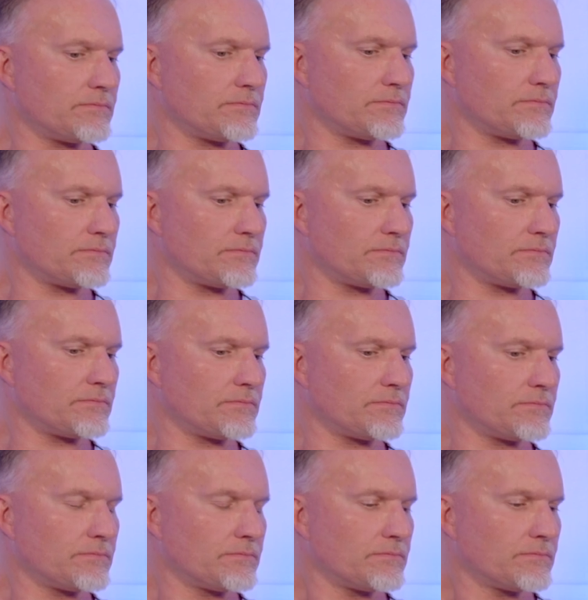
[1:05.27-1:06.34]

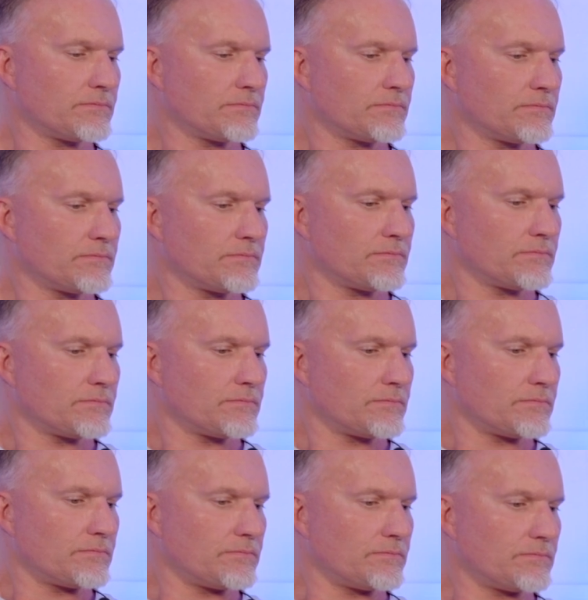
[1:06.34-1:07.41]

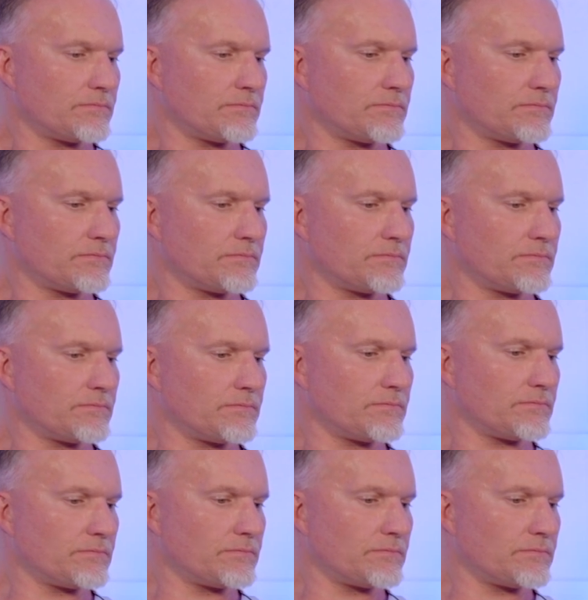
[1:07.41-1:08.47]

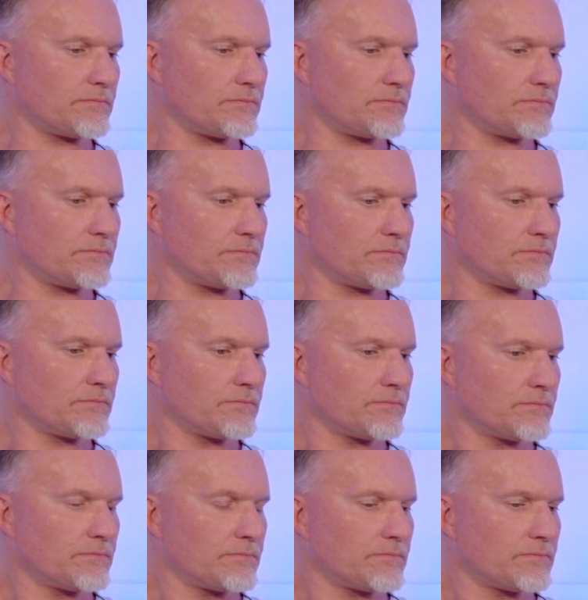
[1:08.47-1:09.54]

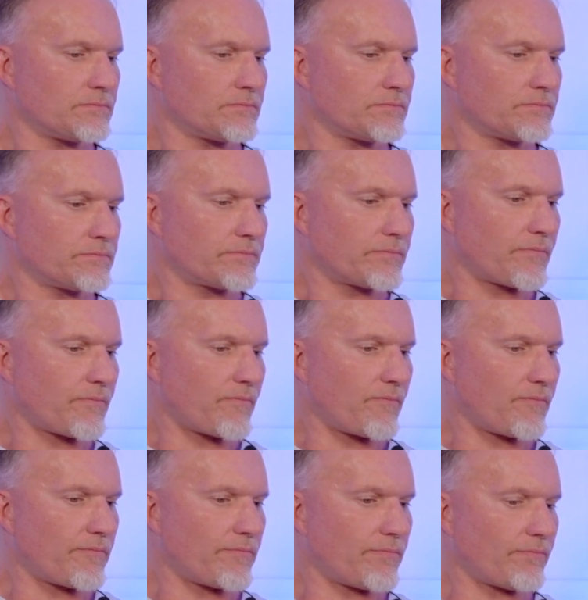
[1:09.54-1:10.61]

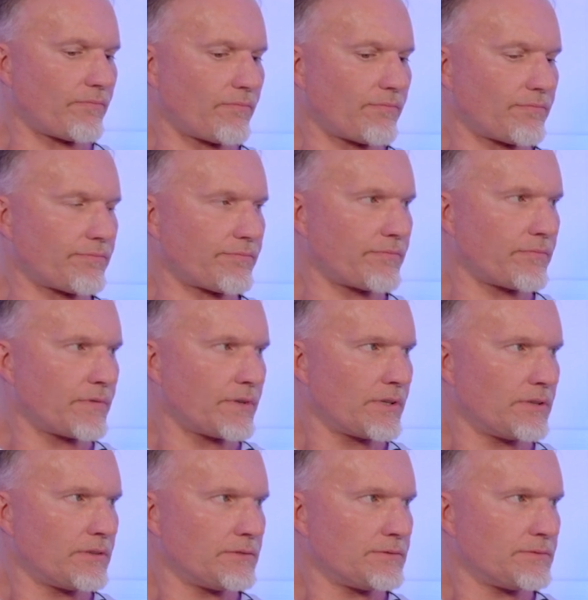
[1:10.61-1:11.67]

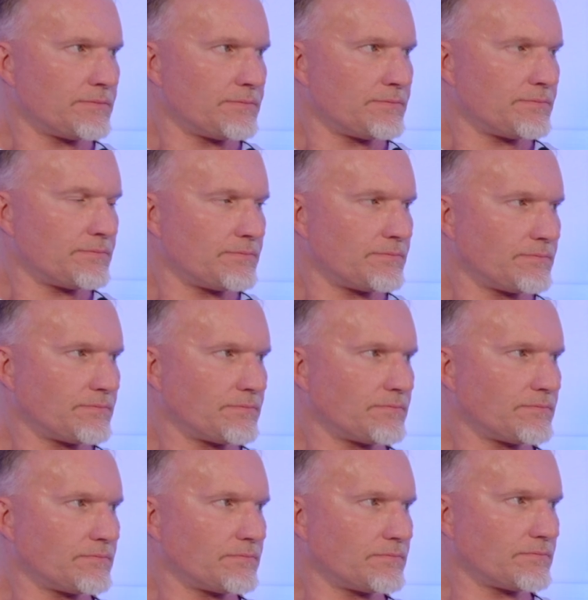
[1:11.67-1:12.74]

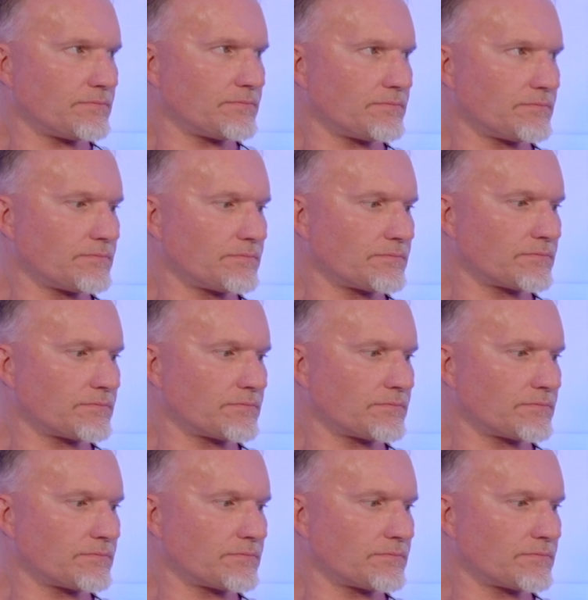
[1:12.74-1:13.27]
[no speech]